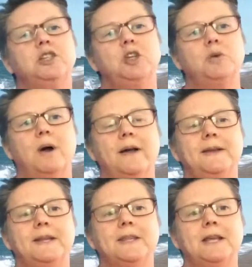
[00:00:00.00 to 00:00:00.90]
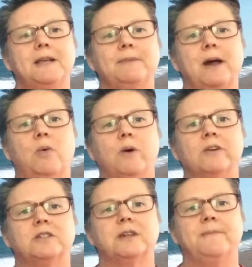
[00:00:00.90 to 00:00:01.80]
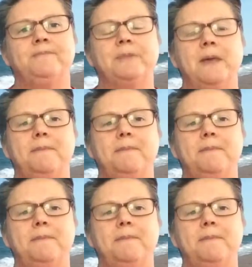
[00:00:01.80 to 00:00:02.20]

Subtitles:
do want you to think about what are some